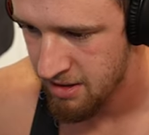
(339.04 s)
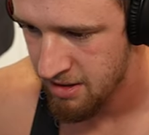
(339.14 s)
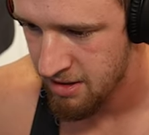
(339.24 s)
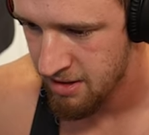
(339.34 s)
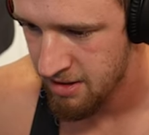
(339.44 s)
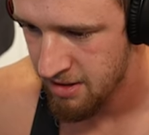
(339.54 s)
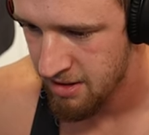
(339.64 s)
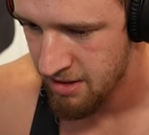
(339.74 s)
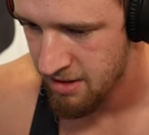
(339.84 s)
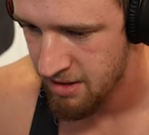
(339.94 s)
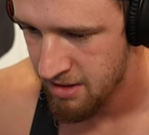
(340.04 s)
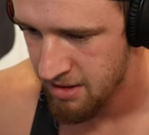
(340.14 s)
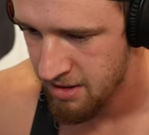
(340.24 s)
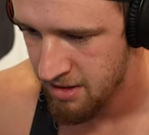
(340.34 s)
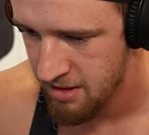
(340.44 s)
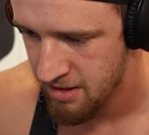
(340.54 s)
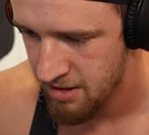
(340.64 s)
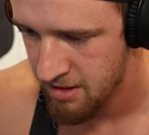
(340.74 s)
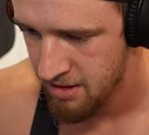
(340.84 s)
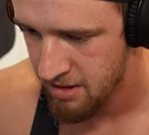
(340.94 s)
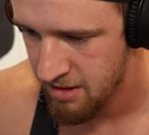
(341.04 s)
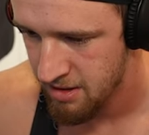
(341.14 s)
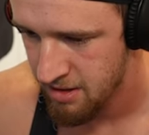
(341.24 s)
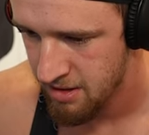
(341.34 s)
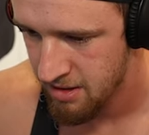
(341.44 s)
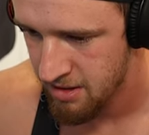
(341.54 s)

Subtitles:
No one is speaking in this clip.